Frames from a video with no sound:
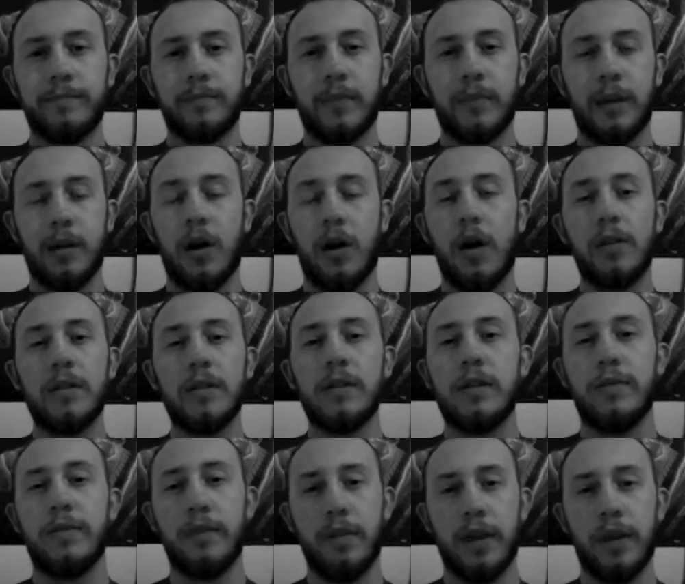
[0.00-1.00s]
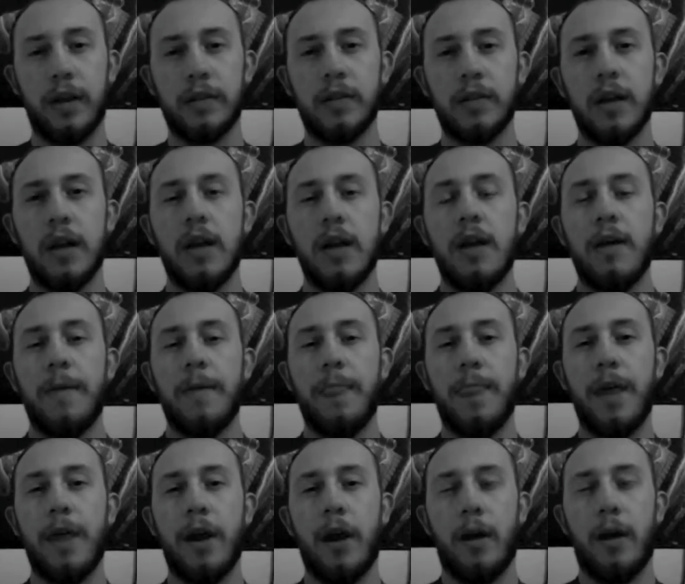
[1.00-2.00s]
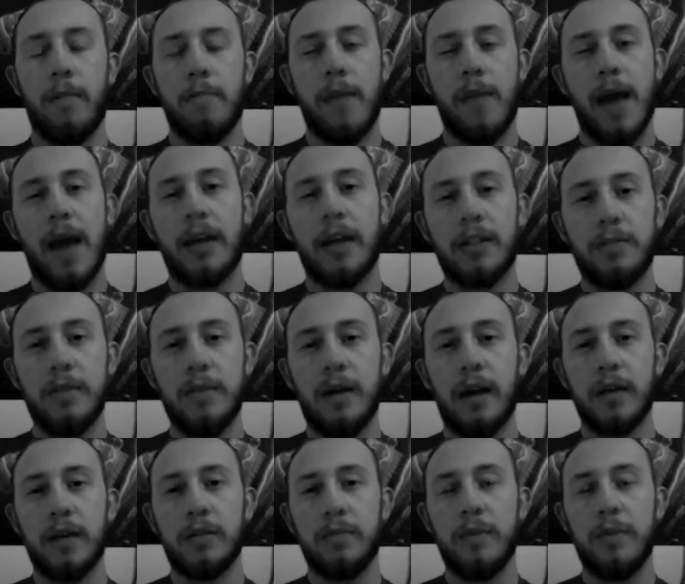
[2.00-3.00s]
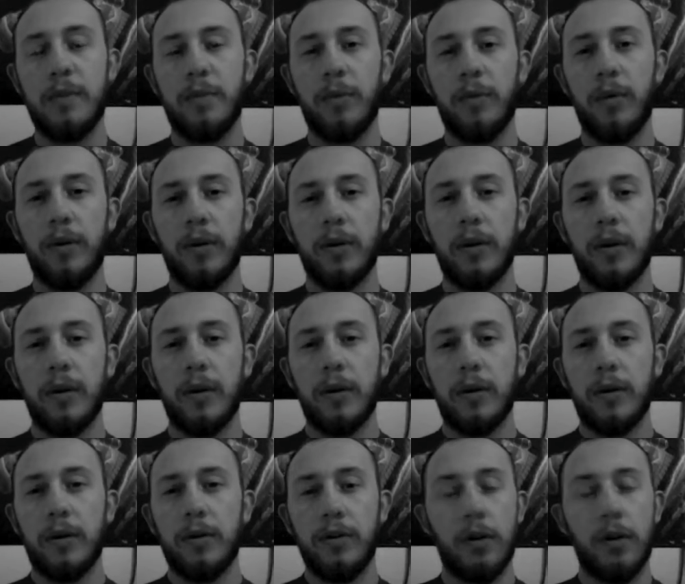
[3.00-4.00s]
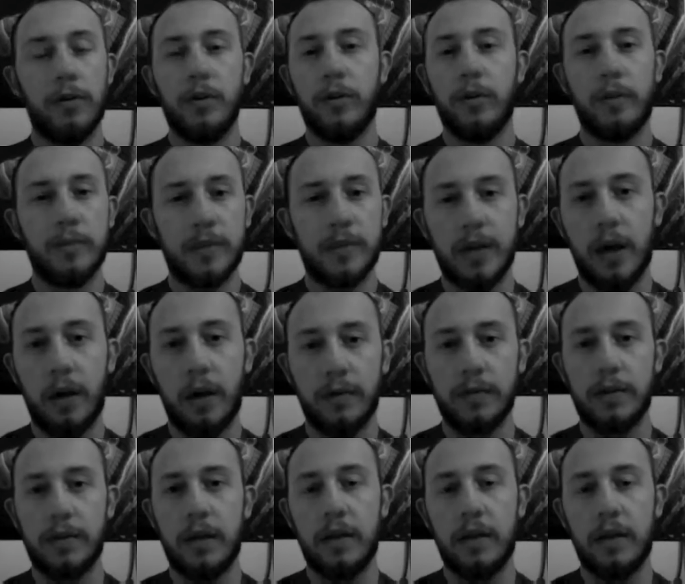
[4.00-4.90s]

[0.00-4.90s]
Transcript: like all these different things that are mass because people don't do it themselves.